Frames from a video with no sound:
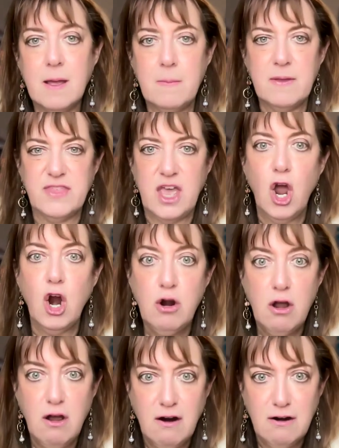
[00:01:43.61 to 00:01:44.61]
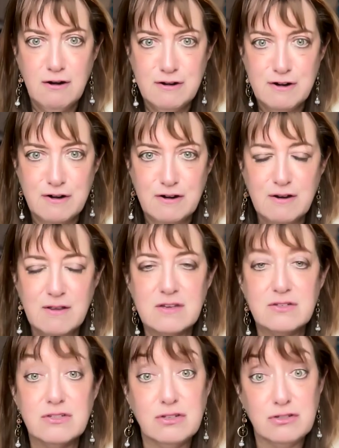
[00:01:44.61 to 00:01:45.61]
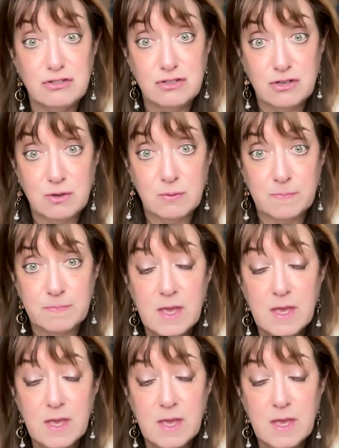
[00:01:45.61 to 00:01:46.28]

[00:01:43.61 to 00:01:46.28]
but they are harder to do.